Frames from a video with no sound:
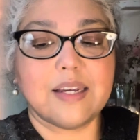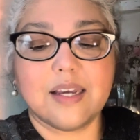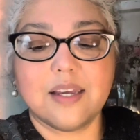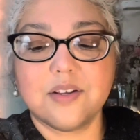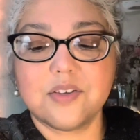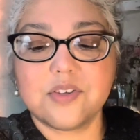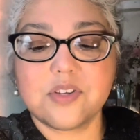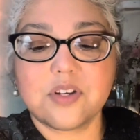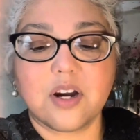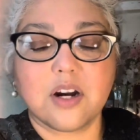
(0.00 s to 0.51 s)
got a
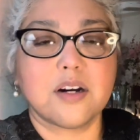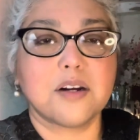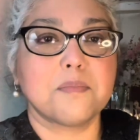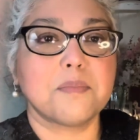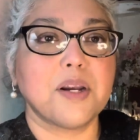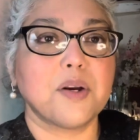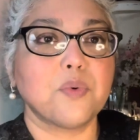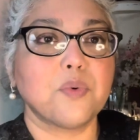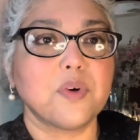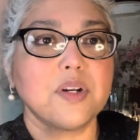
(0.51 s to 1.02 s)
scar on
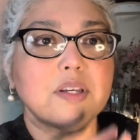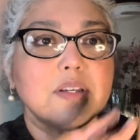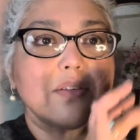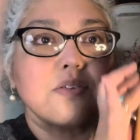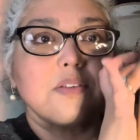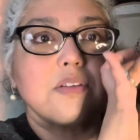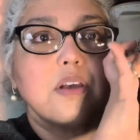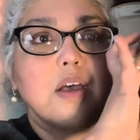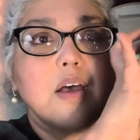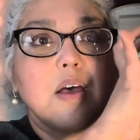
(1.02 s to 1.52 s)
my
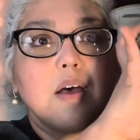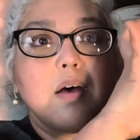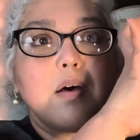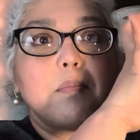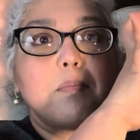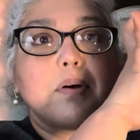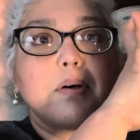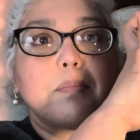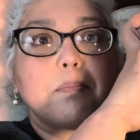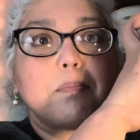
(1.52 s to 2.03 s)
wrist,
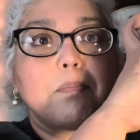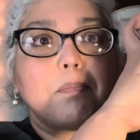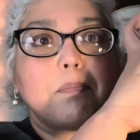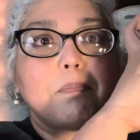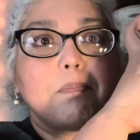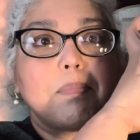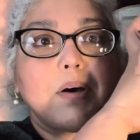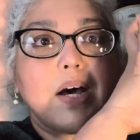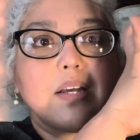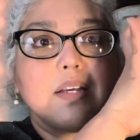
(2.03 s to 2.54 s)
but
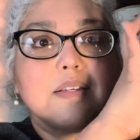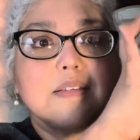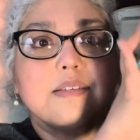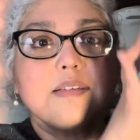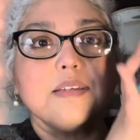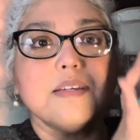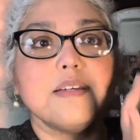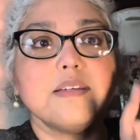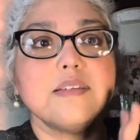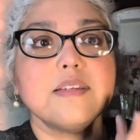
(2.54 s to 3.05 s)

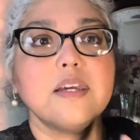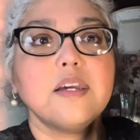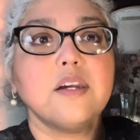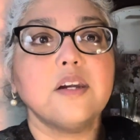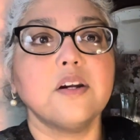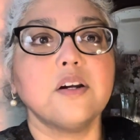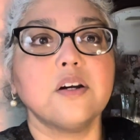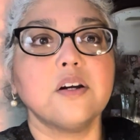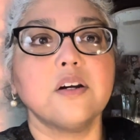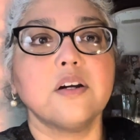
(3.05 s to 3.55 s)
Pisces
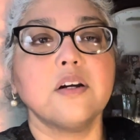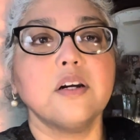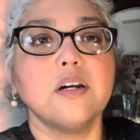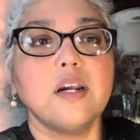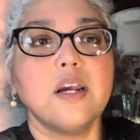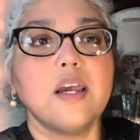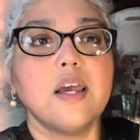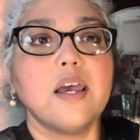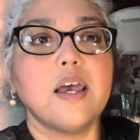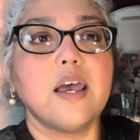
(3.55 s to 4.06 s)
here
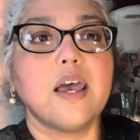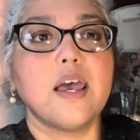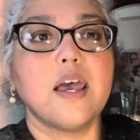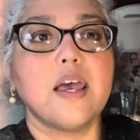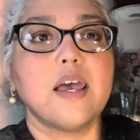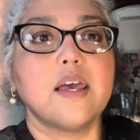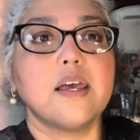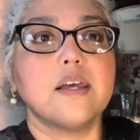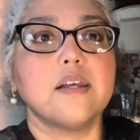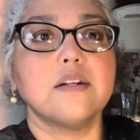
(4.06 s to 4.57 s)

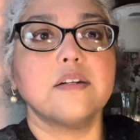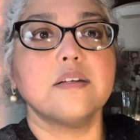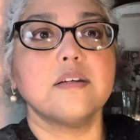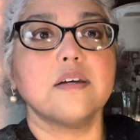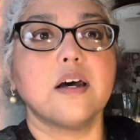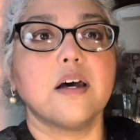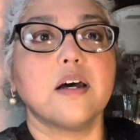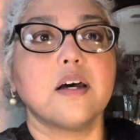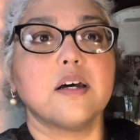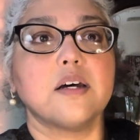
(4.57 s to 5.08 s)
and
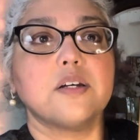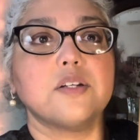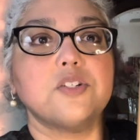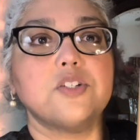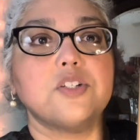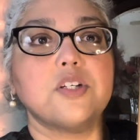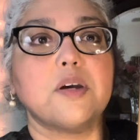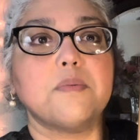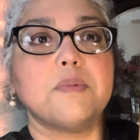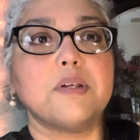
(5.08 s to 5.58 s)
uh,
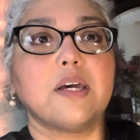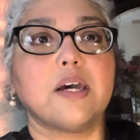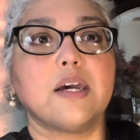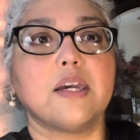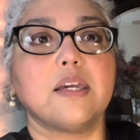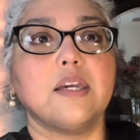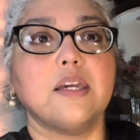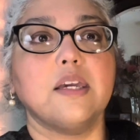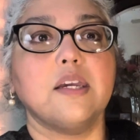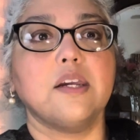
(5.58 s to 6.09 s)
Gemini
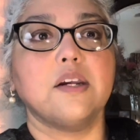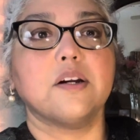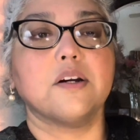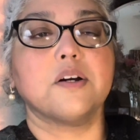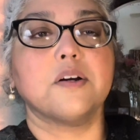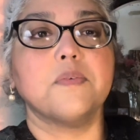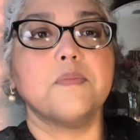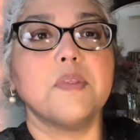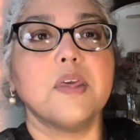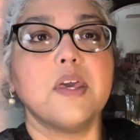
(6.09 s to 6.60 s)

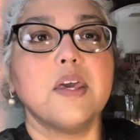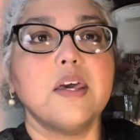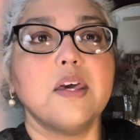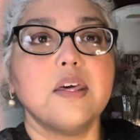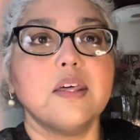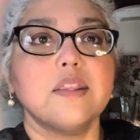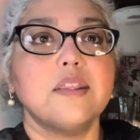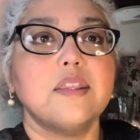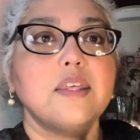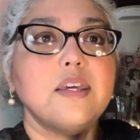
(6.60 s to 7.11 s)
here
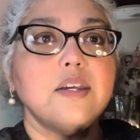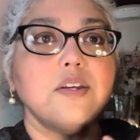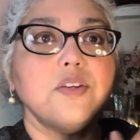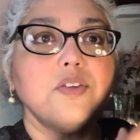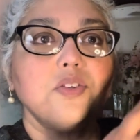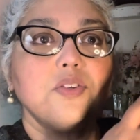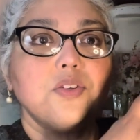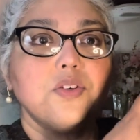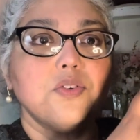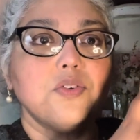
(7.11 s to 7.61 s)

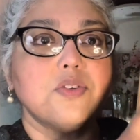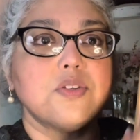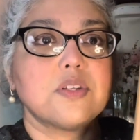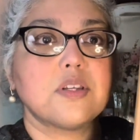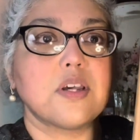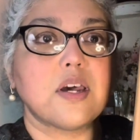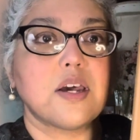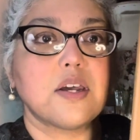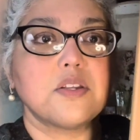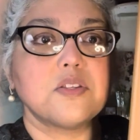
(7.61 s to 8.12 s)
these two
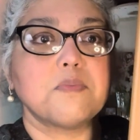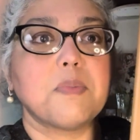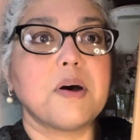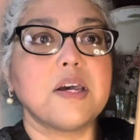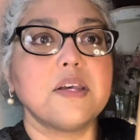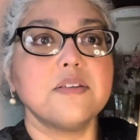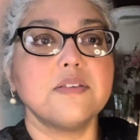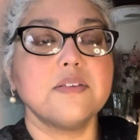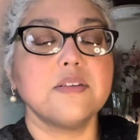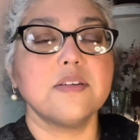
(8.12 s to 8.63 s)
signs,
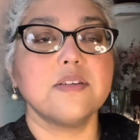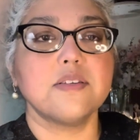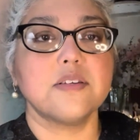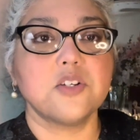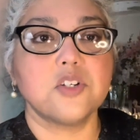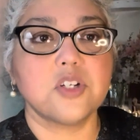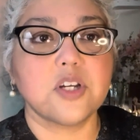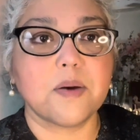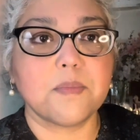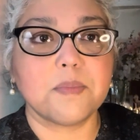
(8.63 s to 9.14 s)
Pisces
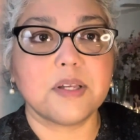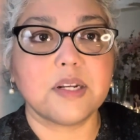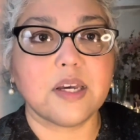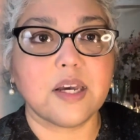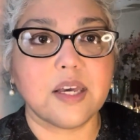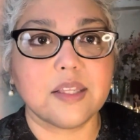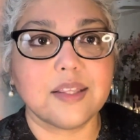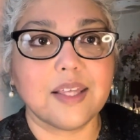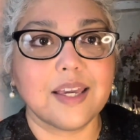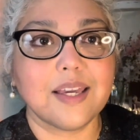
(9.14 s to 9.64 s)
and
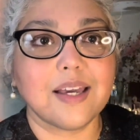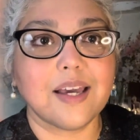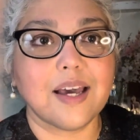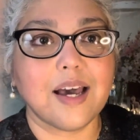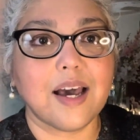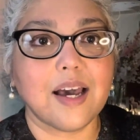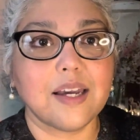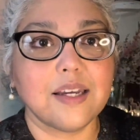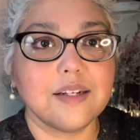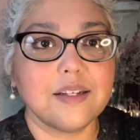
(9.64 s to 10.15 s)
Gemini, they
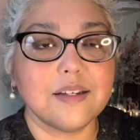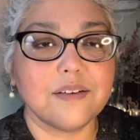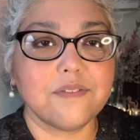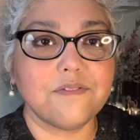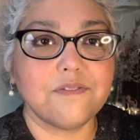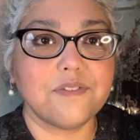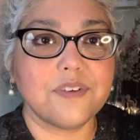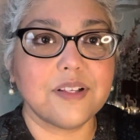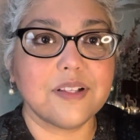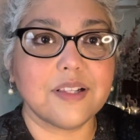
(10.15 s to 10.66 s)
kind of
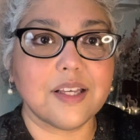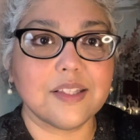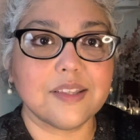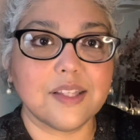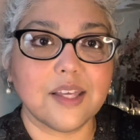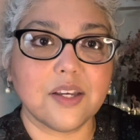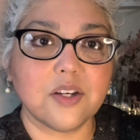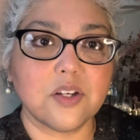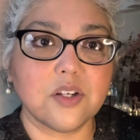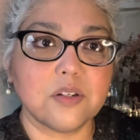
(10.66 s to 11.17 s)
feel like
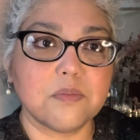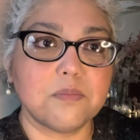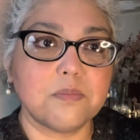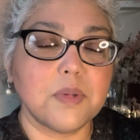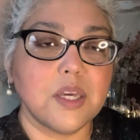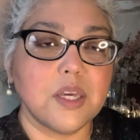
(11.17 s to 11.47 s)
they could,